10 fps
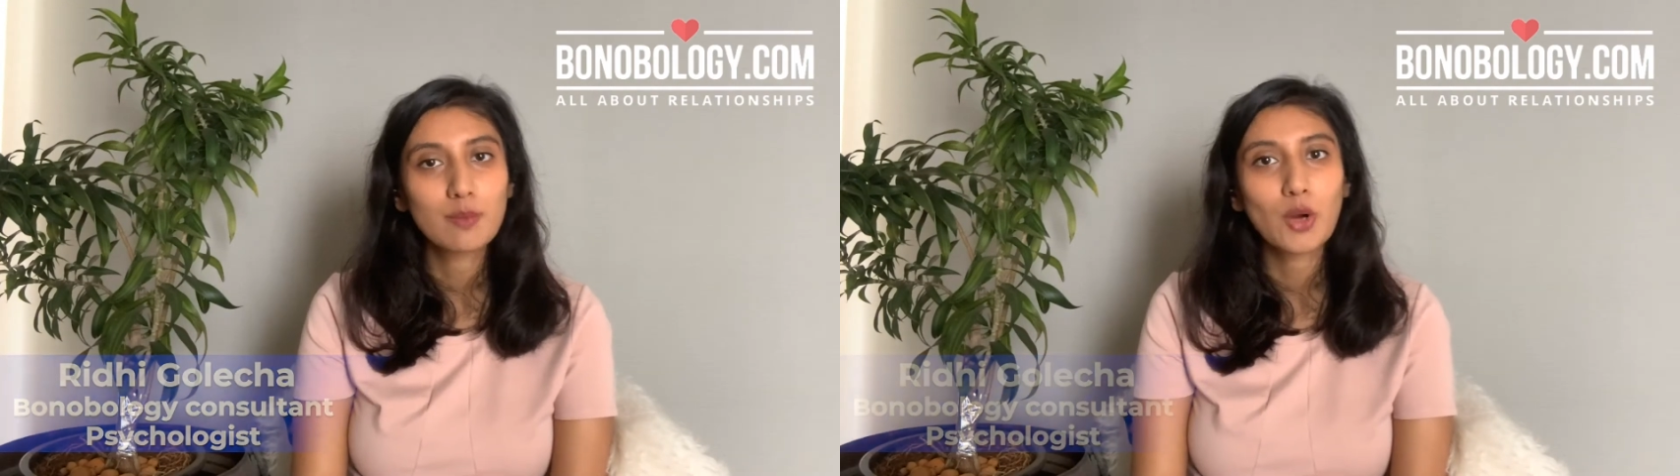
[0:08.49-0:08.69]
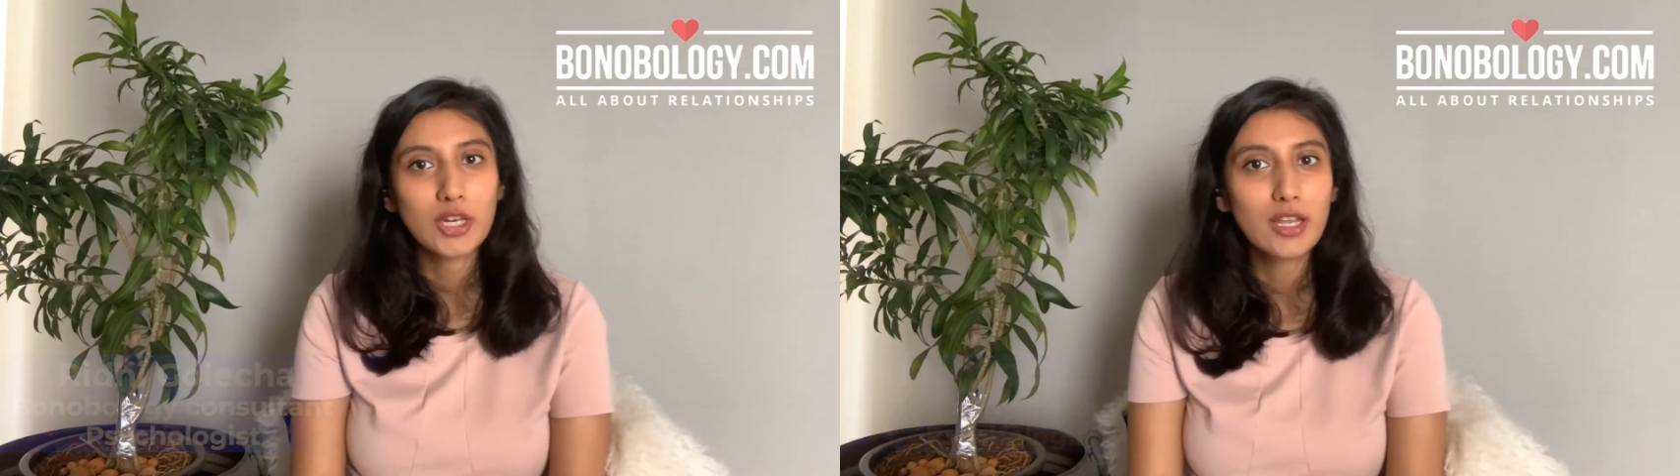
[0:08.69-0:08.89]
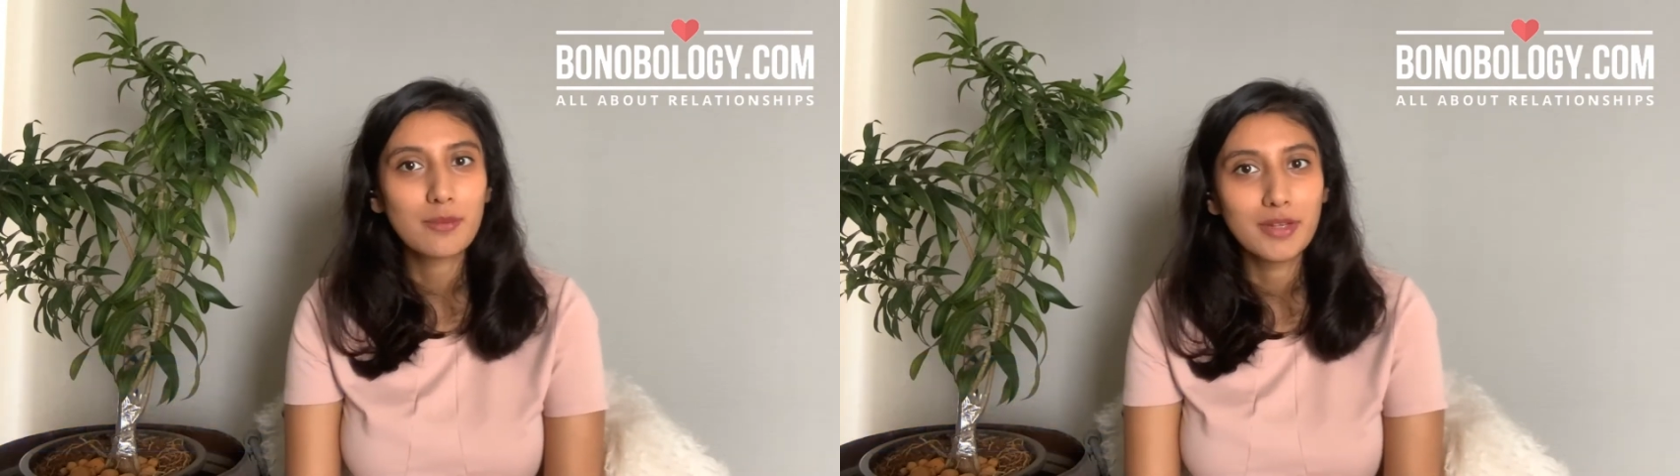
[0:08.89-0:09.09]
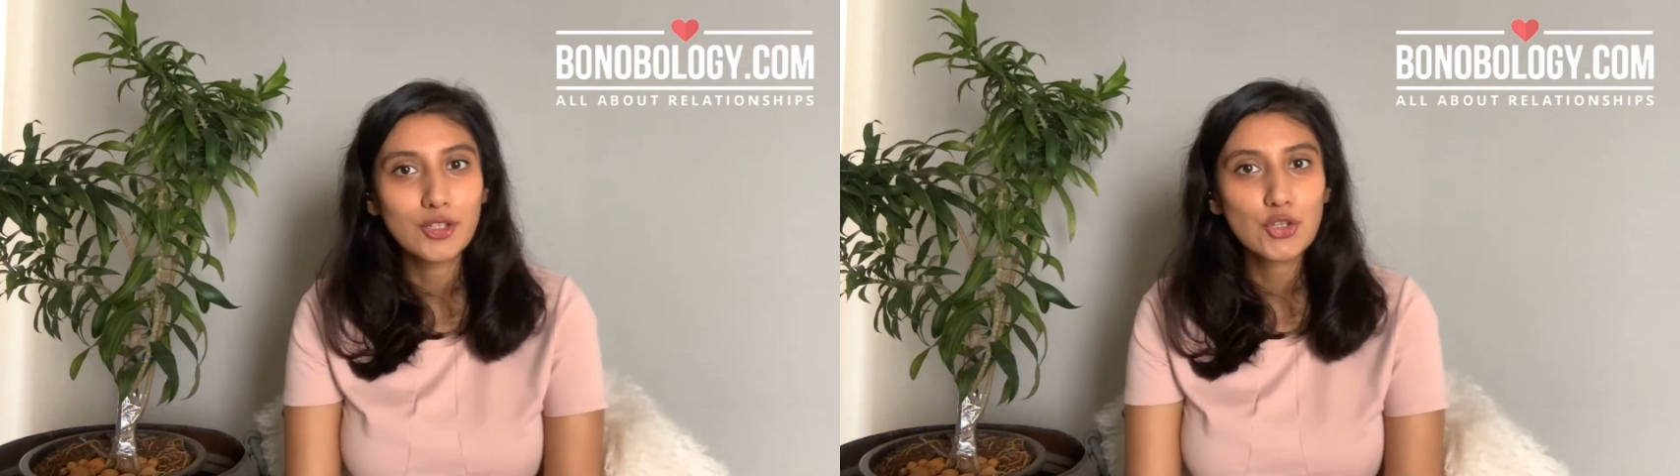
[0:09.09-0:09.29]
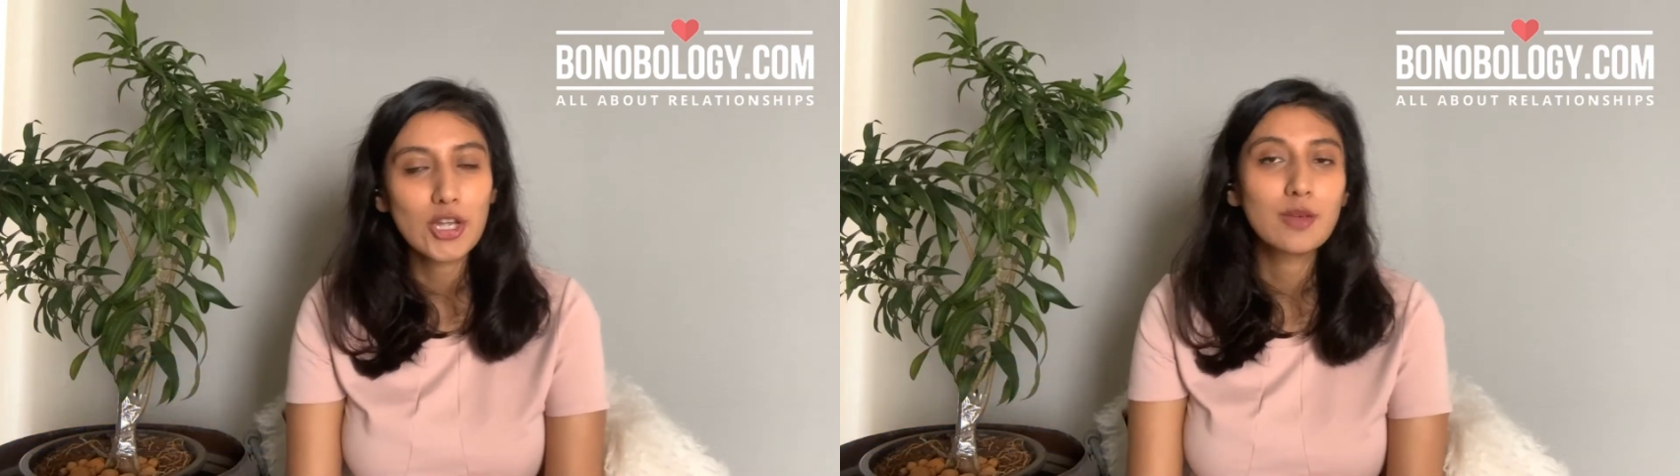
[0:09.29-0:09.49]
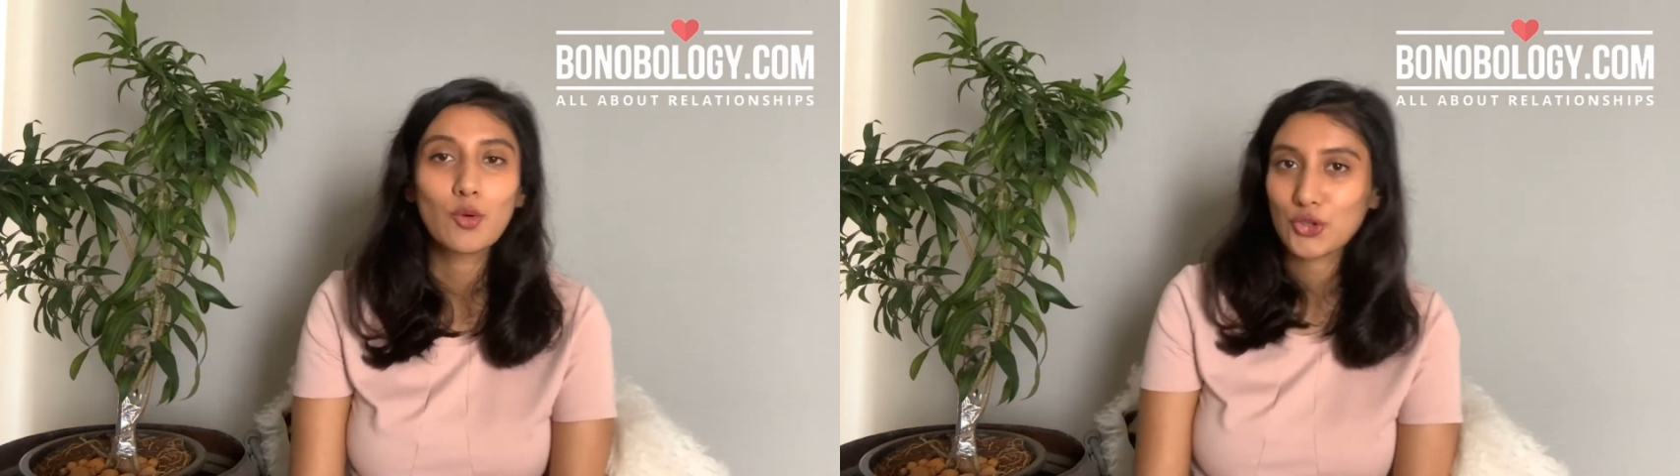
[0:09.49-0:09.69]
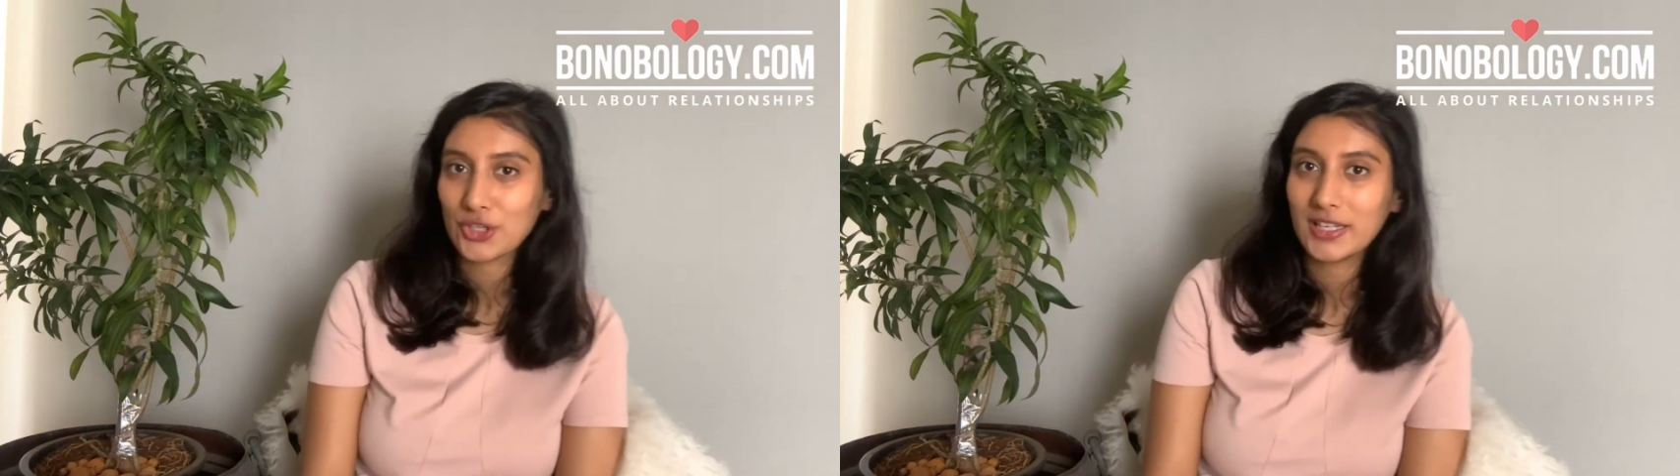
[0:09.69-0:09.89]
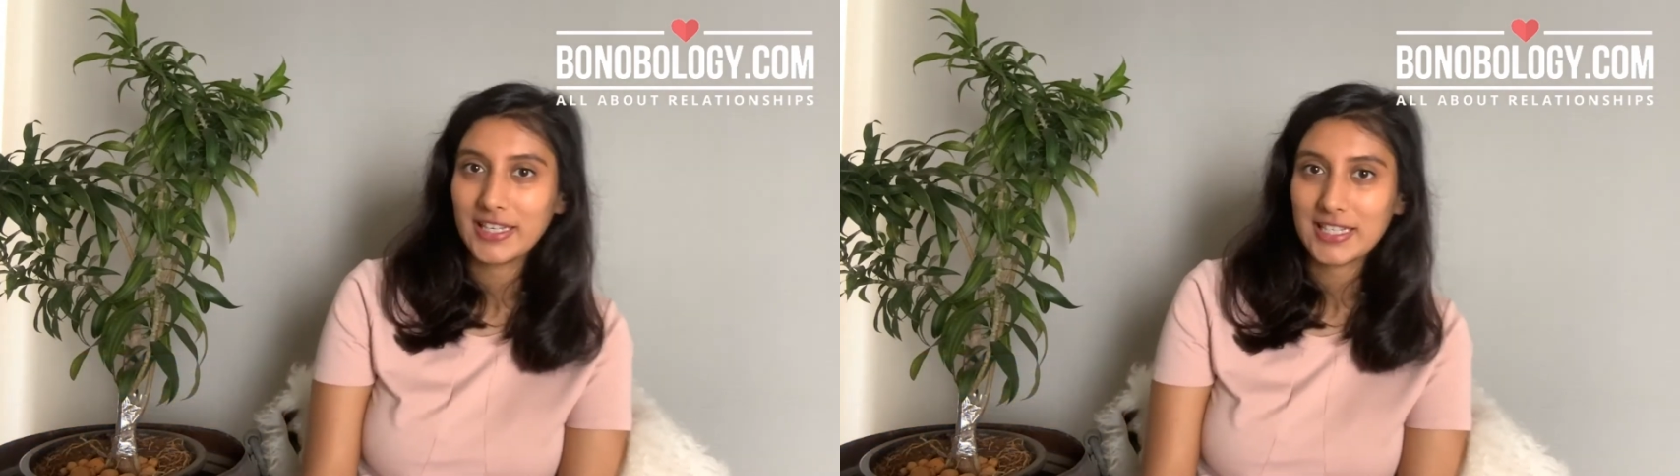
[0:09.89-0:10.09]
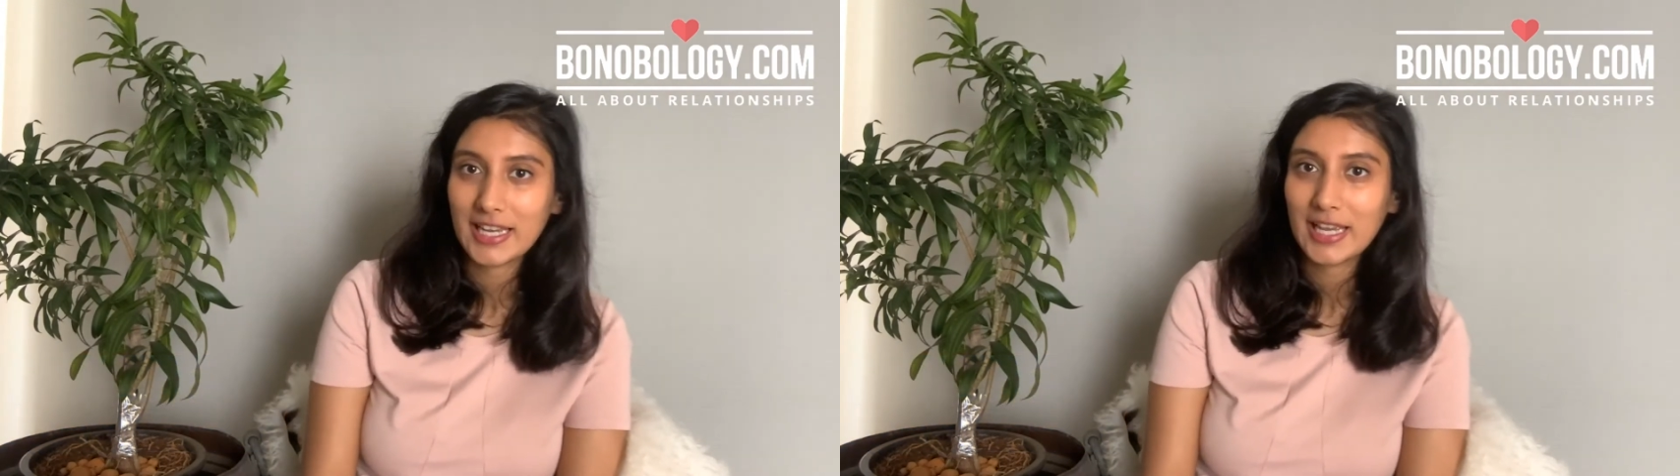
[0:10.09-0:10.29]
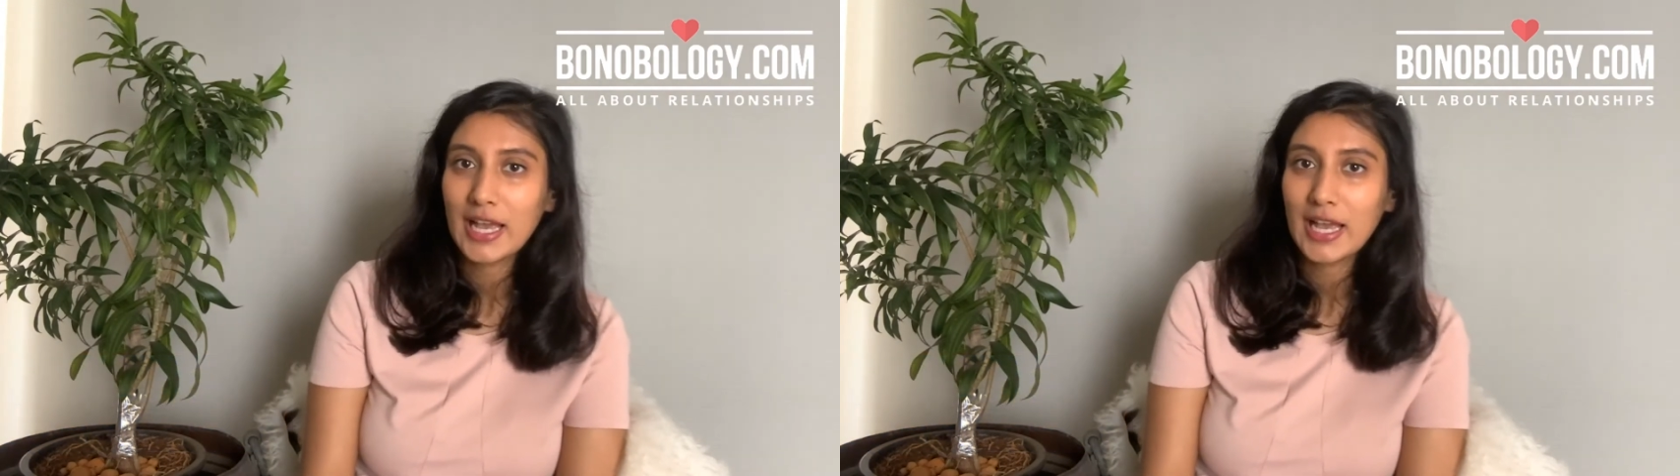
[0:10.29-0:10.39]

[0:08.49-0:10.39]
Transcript: body image, and emotional eating.